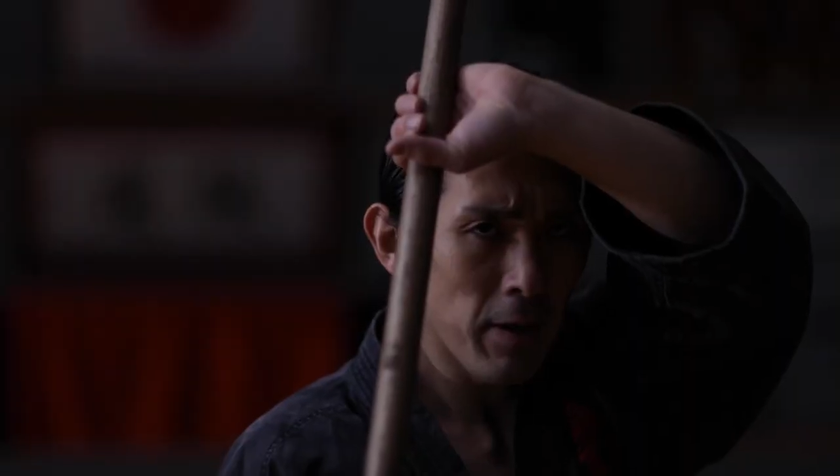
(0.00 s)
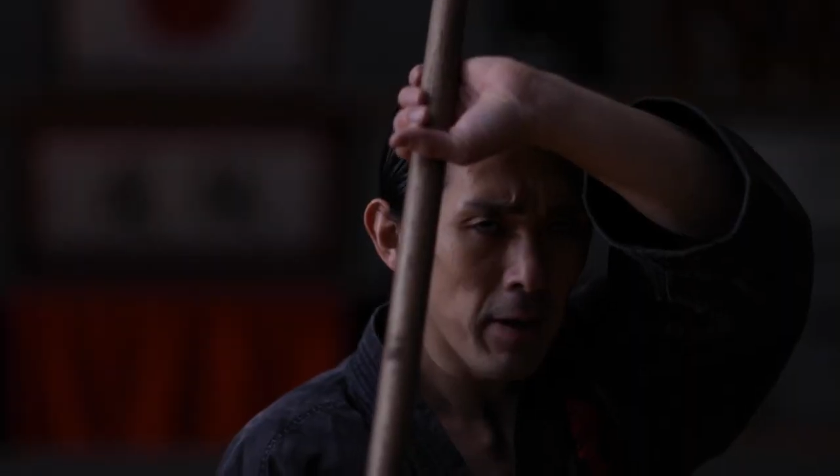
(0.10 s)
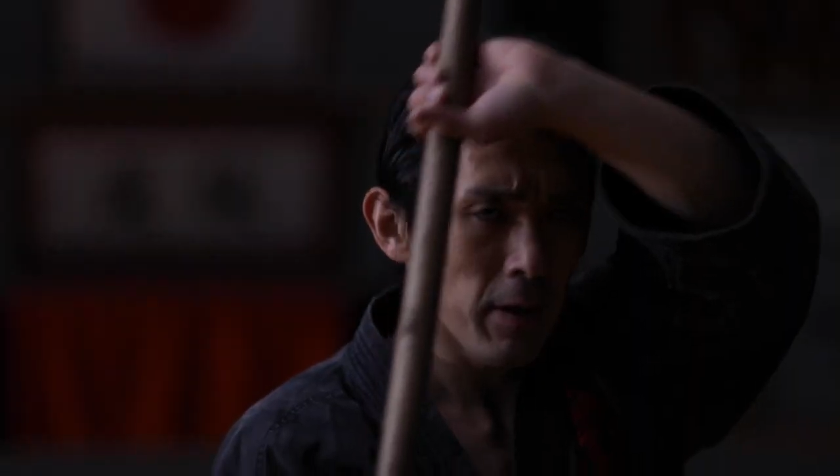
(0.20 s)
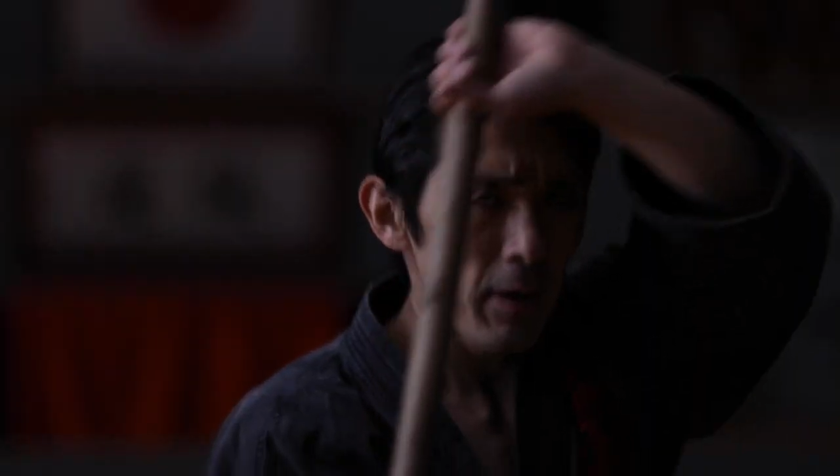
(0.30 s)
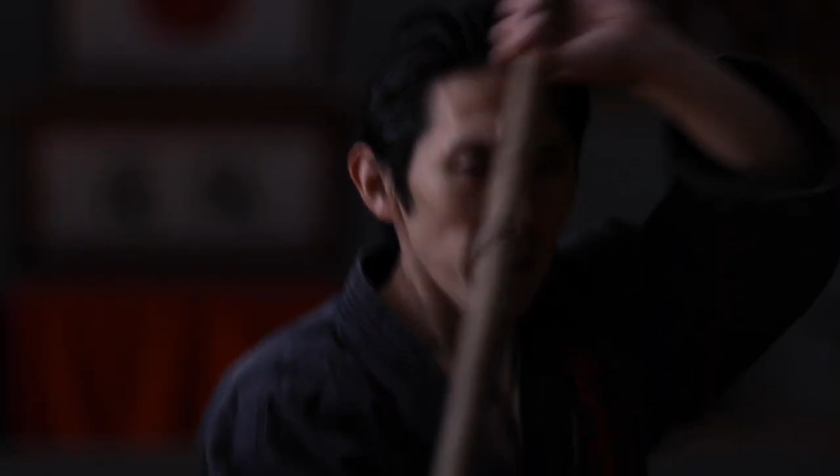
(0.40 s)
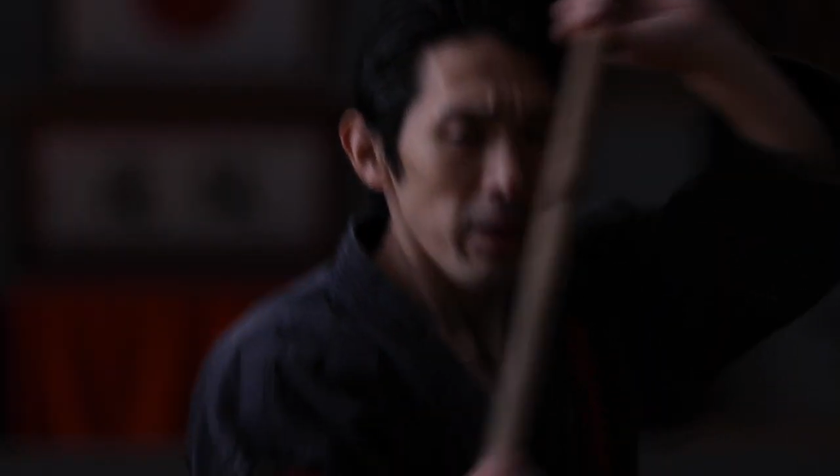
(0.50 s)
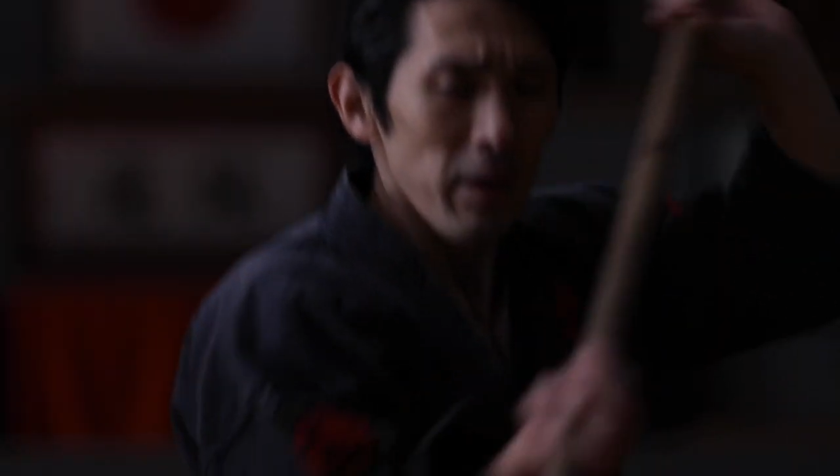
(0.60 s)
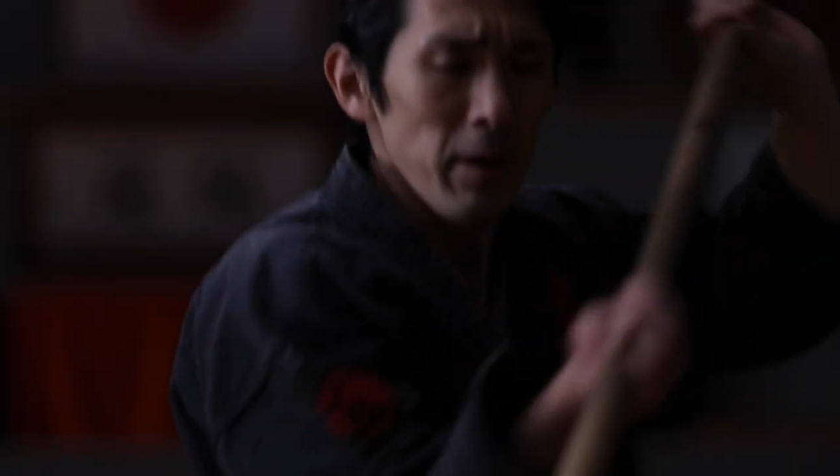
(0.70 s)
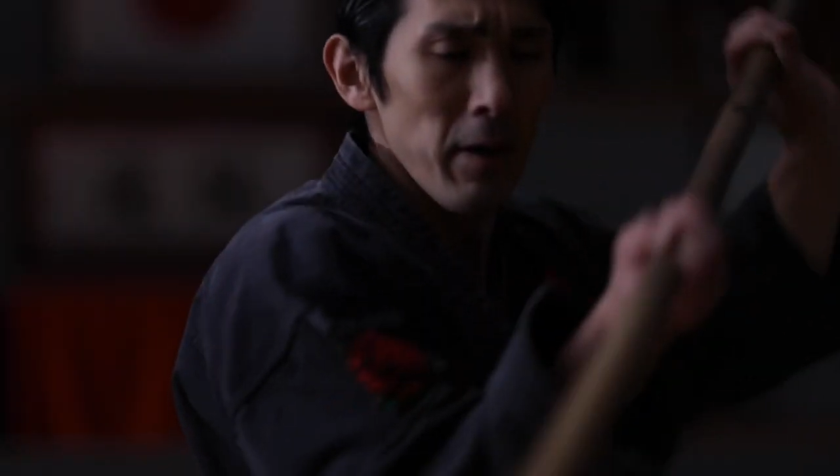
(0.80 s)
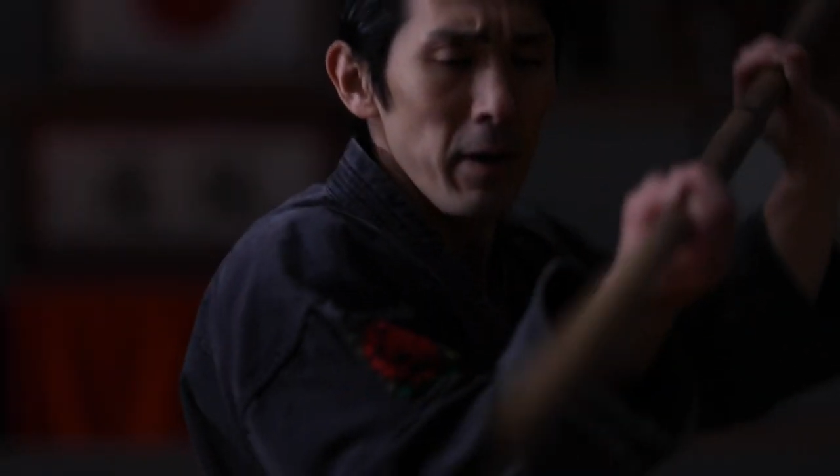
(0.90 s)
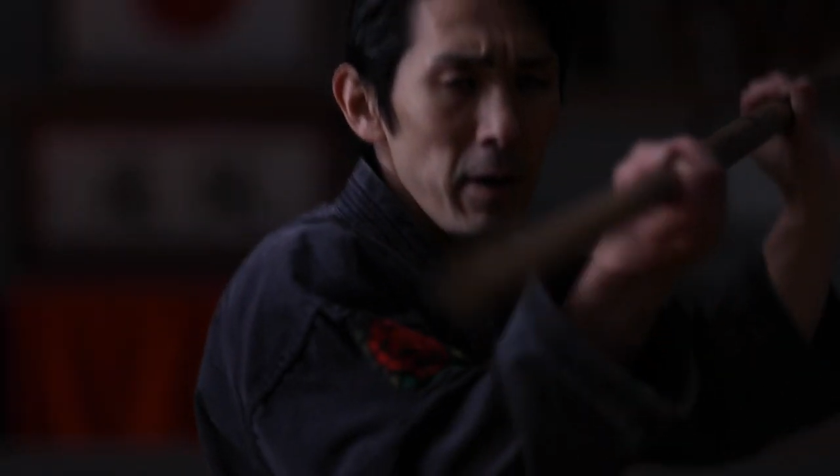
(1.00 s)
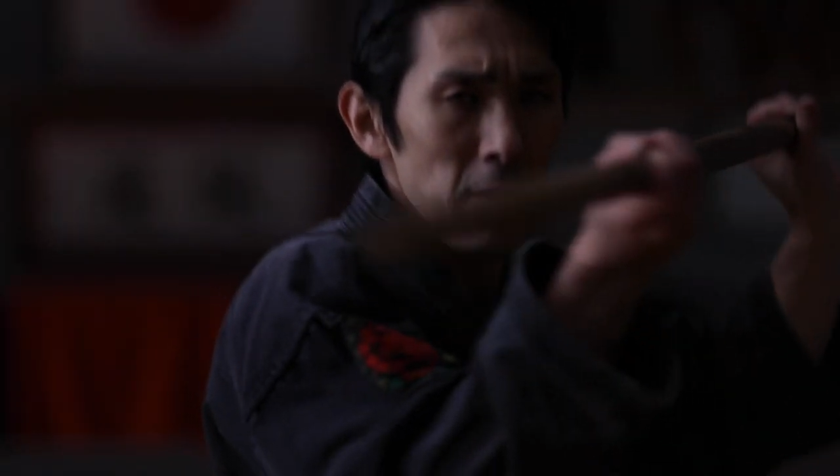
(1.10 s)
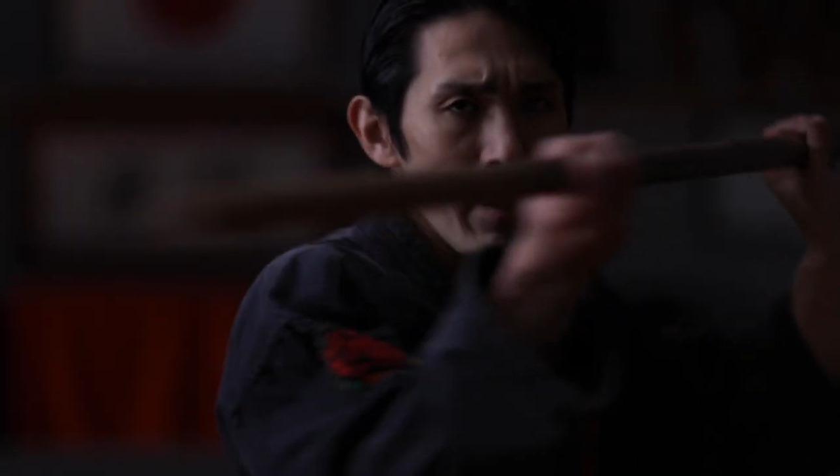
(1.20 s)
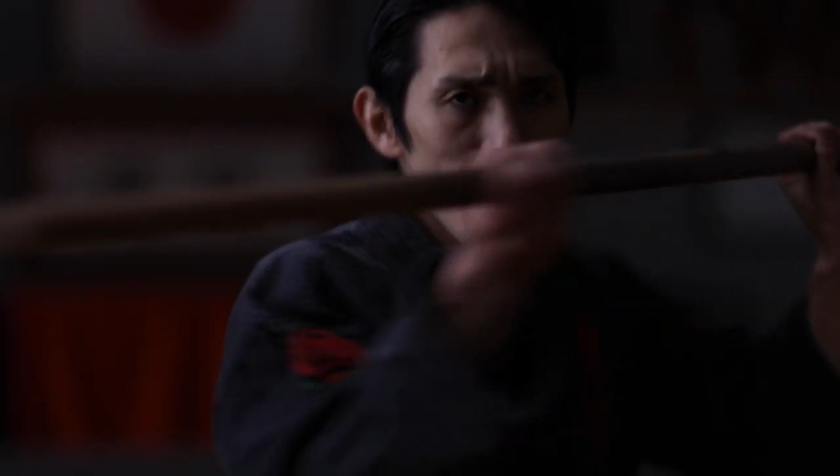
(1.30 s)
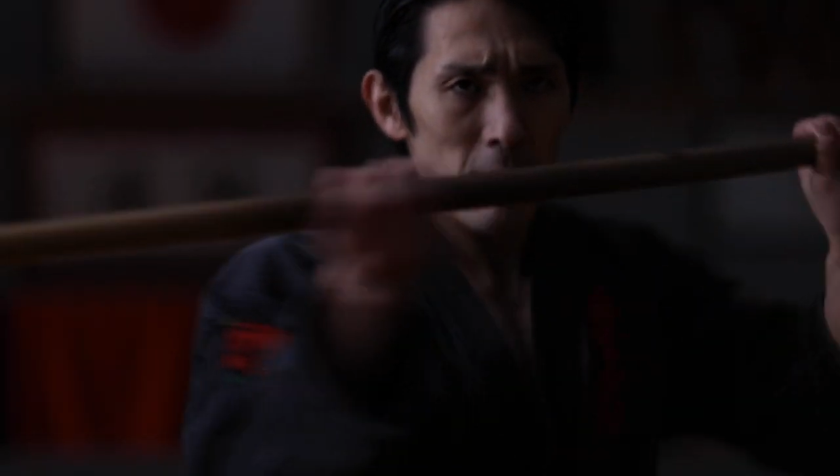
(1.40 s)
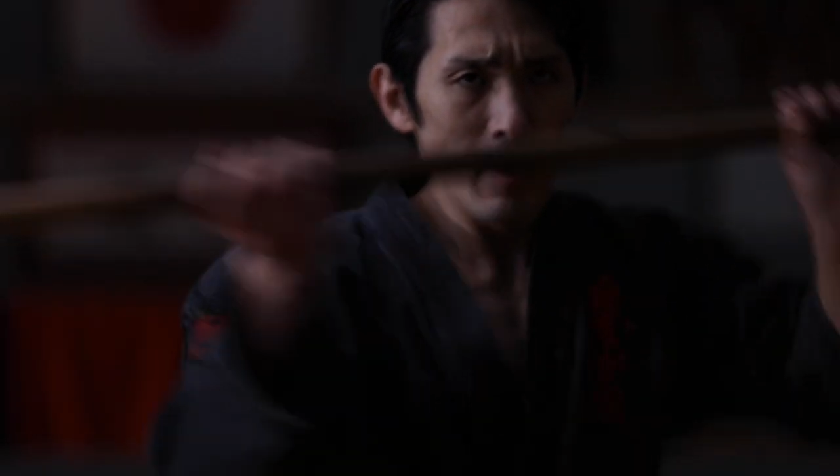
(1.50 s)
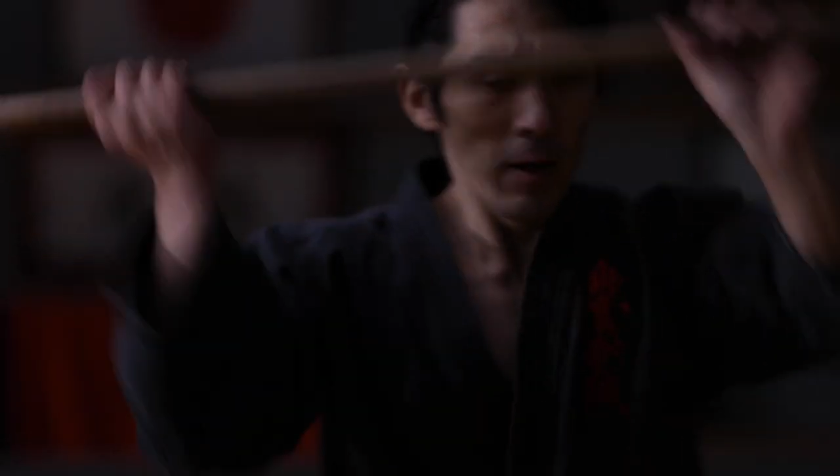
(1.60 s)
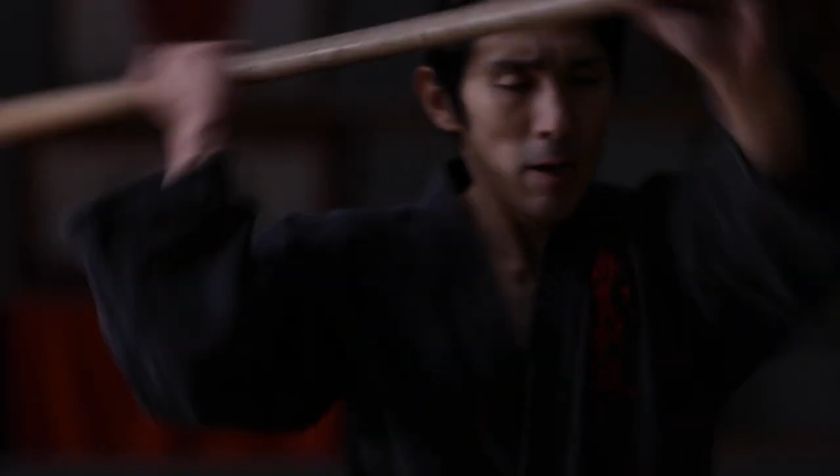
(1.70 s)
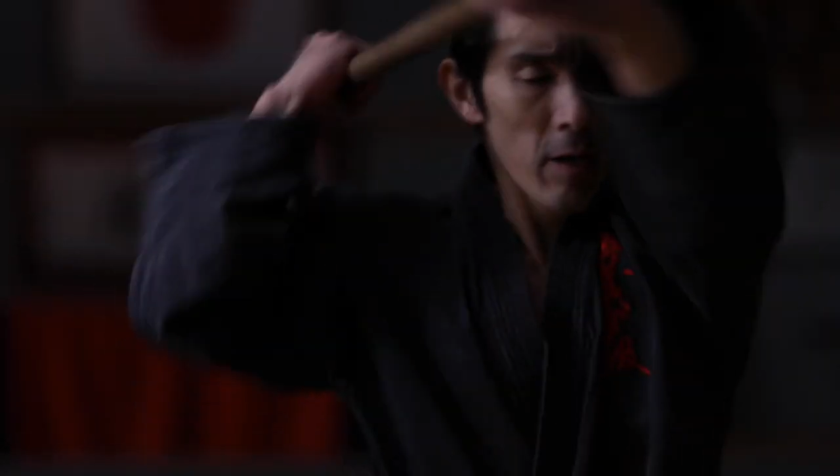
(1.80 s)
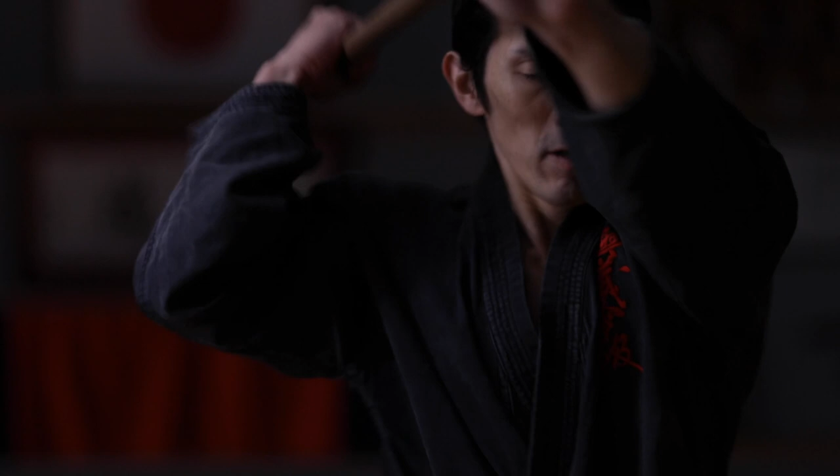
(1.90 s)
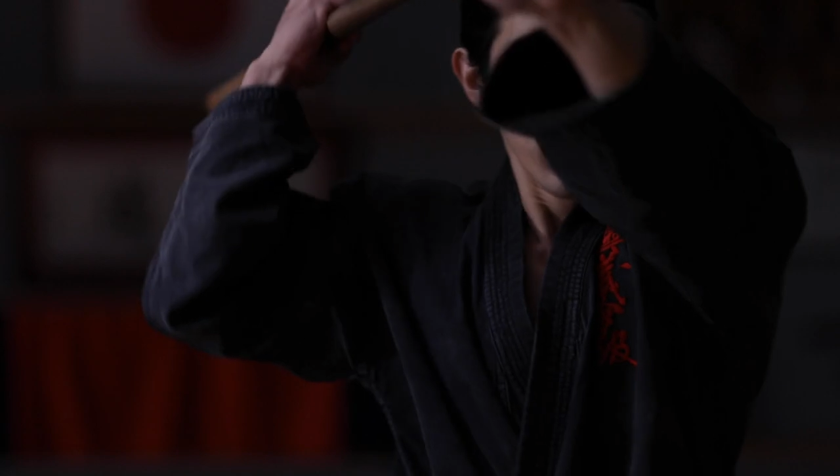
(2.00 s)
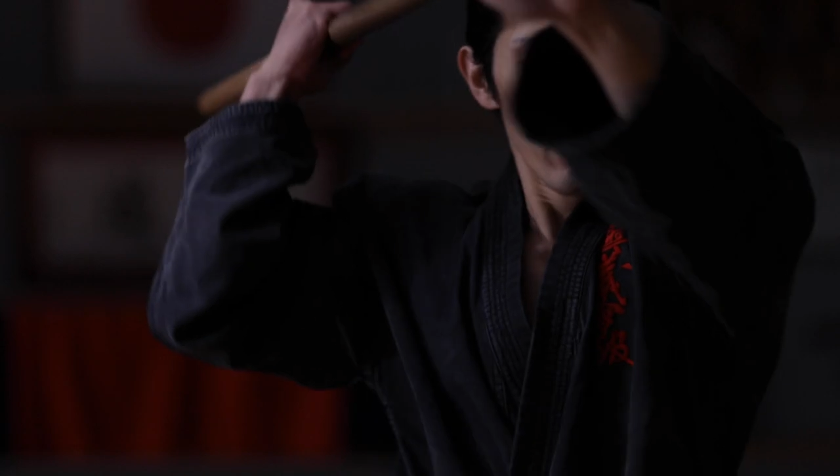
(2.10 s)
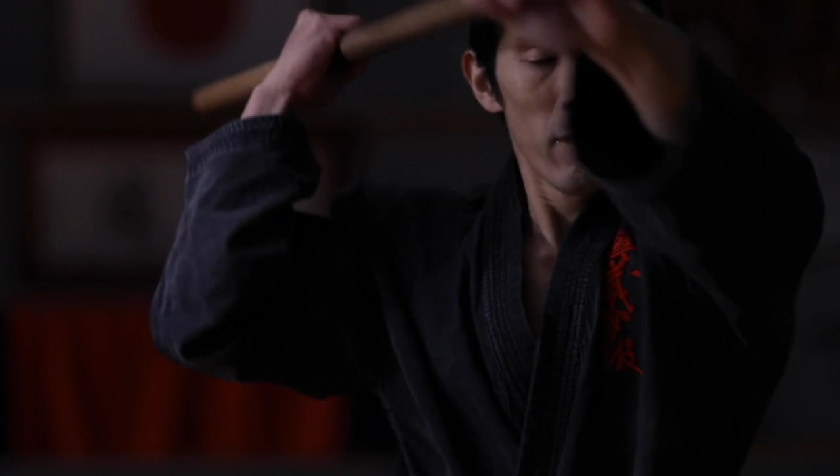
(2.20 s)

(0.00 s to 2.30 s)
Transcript: I love martial arts films.